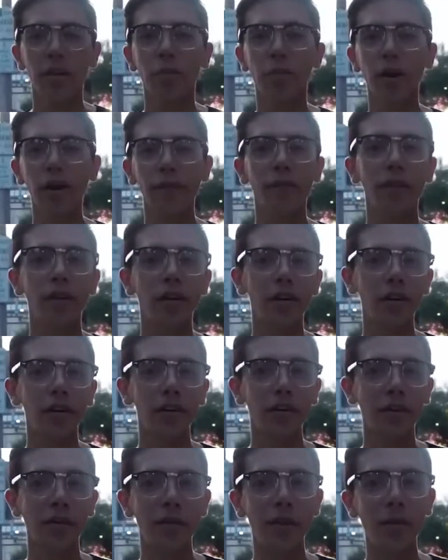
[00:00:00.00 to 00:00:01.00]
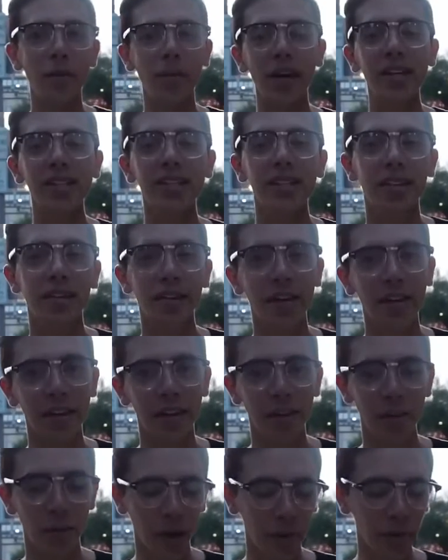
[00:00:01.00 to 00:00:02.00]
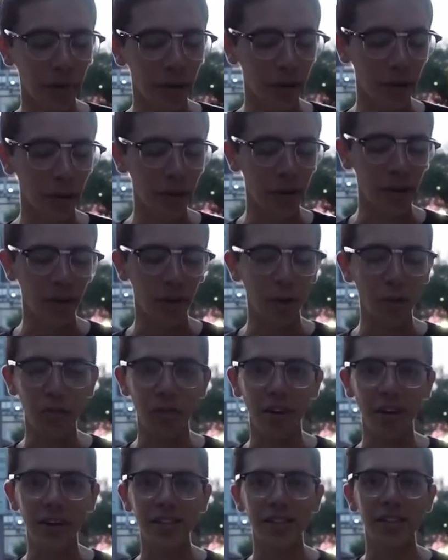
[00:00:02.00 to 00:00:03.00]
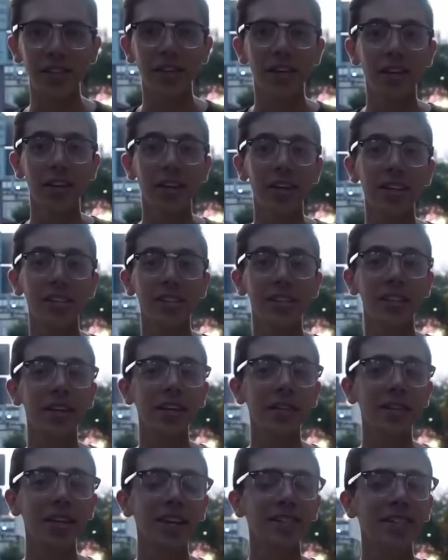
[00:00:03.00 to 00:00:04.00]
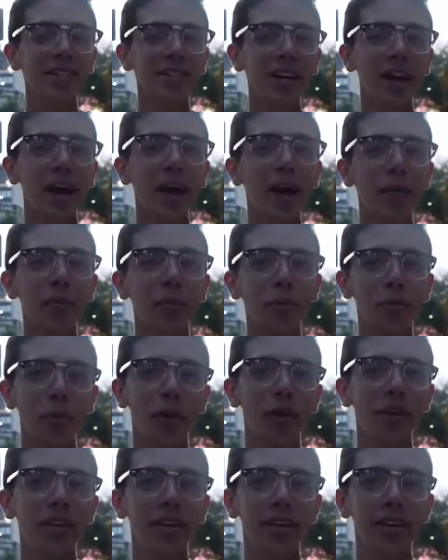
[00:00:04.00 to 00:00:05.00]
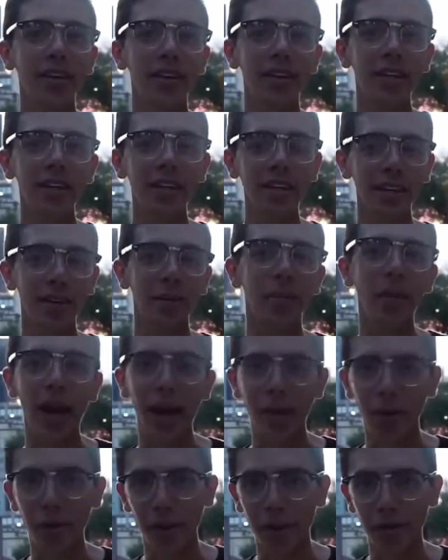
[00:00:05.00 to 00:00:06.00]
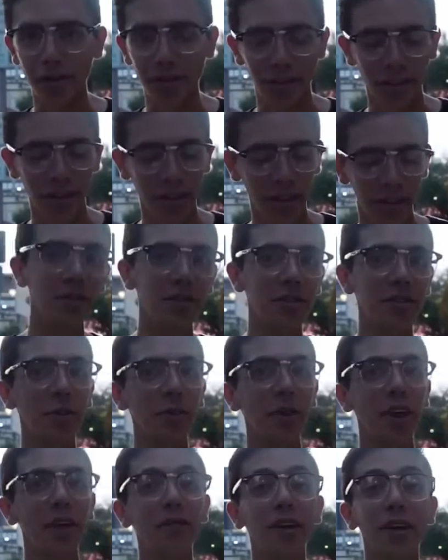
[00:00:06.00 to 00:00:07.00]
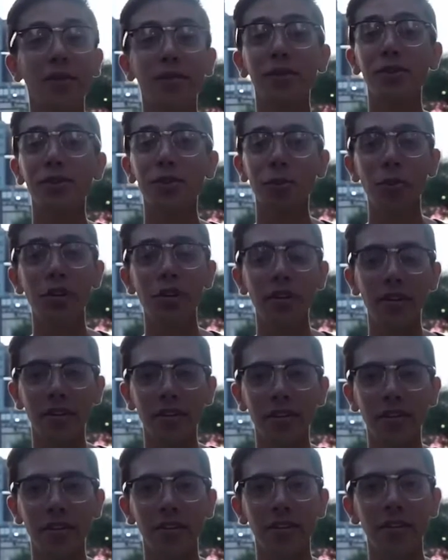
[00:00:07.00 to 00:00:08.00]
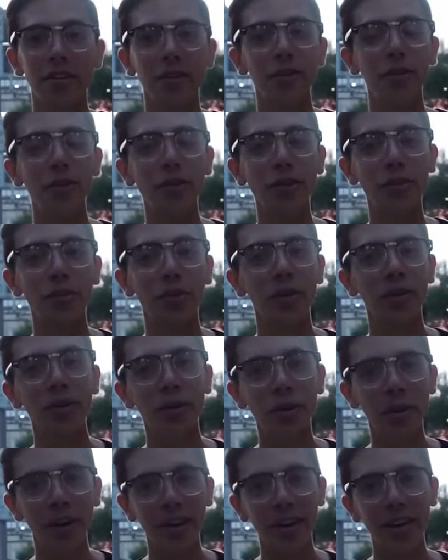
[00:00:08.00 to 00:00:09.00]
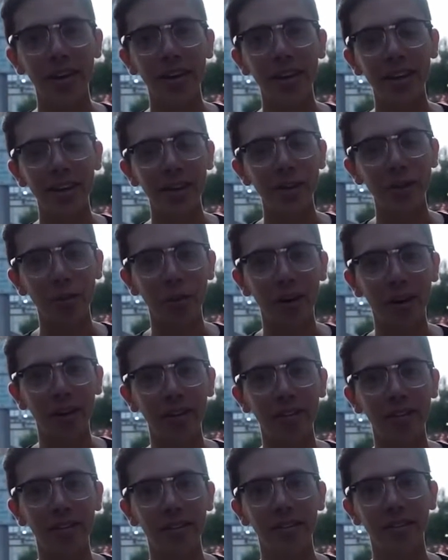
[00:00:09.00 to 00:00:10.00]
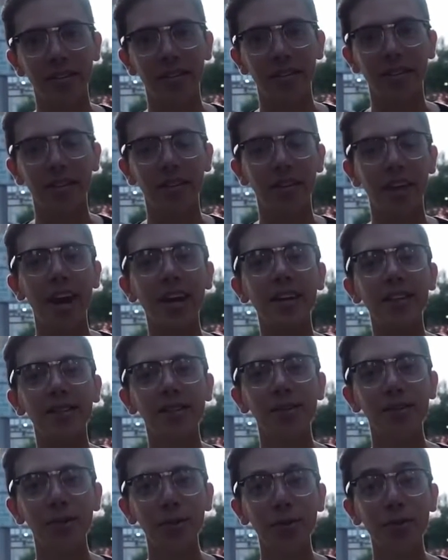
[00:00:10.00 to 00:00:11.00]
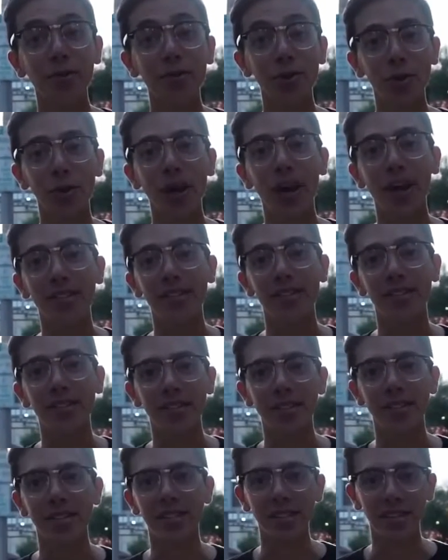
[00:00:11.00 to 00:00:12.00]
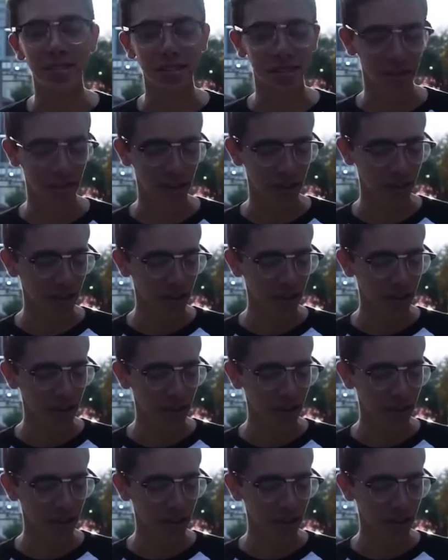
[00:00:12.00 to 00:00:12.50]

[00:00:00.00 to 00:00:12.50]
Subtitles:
By far, the best thing about Pokemon Go Plus is that it lets the app run in the background. You don't have to have the screen on, you can put it away in your pocket, and it still tracks distance.